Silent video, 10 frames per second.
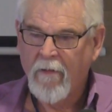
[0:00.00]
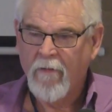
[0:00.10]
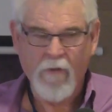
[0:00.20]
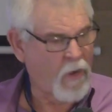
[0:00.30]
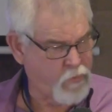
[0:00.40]

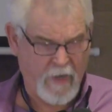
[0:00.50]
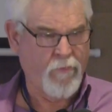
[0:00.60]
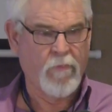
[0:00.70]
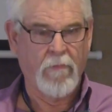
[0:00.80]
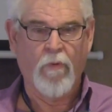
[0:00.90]
Well,
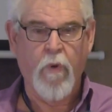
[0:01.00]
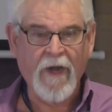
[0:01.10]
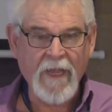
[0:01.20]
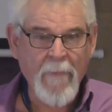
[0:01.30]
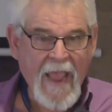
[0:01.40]
what
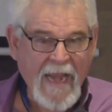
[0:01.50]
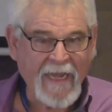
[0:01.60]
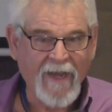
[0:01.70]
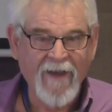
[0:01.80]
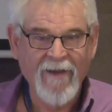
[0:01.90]
do you
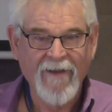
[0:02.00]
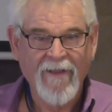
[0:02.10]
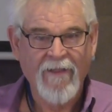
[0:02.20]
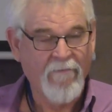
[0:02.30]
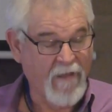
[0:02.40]

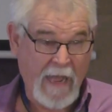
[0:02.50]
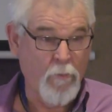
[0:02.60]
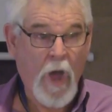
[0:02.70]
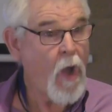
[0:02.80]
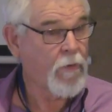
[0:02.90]
mean? Well, I'm
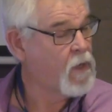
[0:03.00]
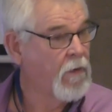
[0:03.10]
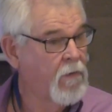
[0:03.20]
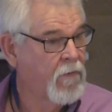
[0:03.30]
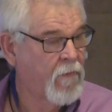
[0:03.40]
woke.
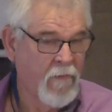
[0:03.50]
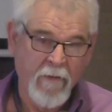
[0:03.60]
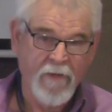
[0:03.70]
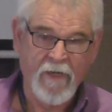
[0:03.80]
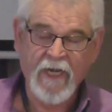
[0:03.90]

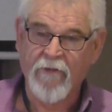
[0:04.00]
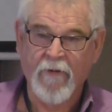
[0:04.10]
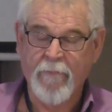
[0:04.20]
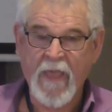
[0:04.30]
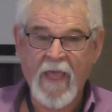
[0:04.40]
You need to
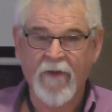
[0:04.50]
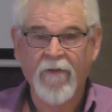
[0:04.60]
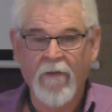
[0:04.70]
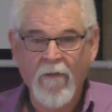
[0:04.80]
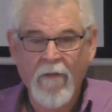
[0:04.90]
repent.
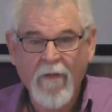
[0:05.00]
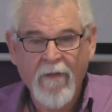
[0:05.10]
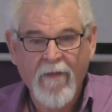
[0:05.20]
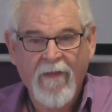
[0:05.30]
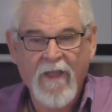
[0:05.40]

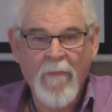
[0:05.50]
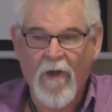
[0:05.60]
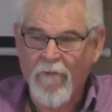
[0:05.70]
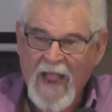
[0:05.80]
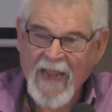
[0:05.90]
Come
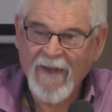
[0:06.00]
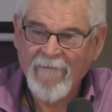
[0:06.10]
on, right?